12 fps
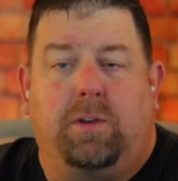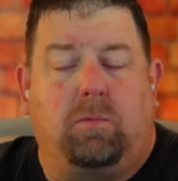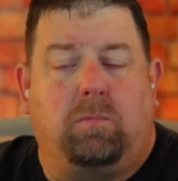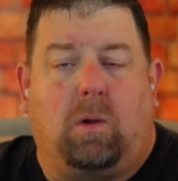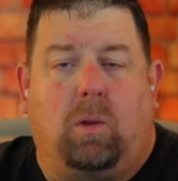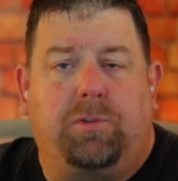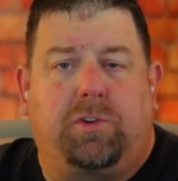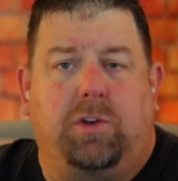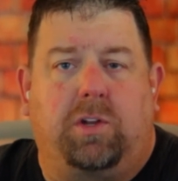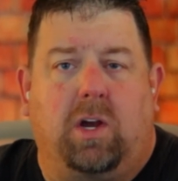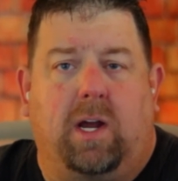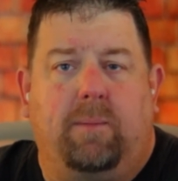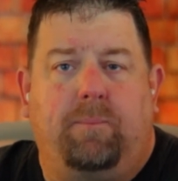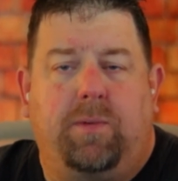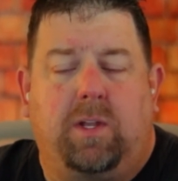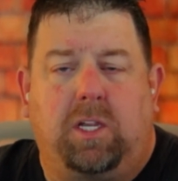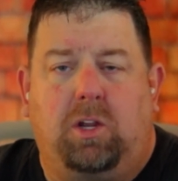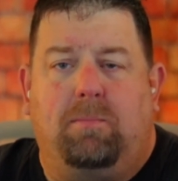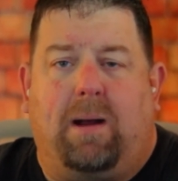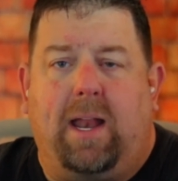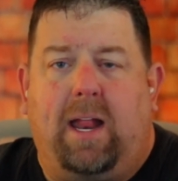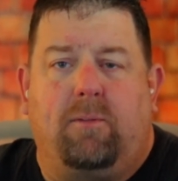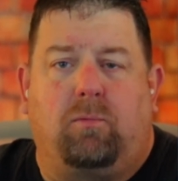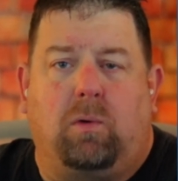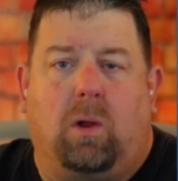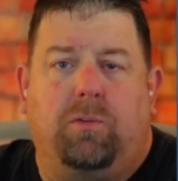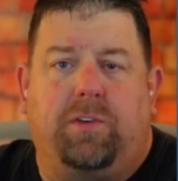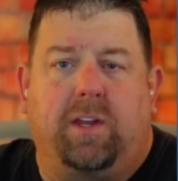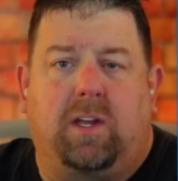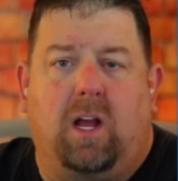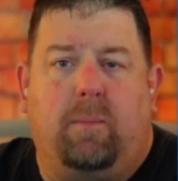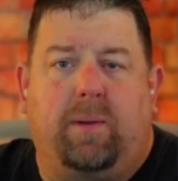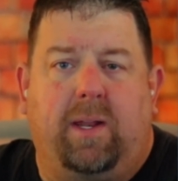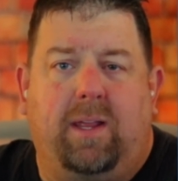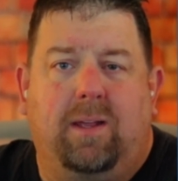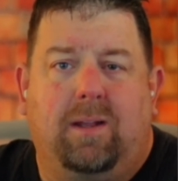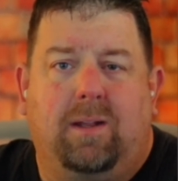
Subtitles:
the roles could cut. You might have roles in the company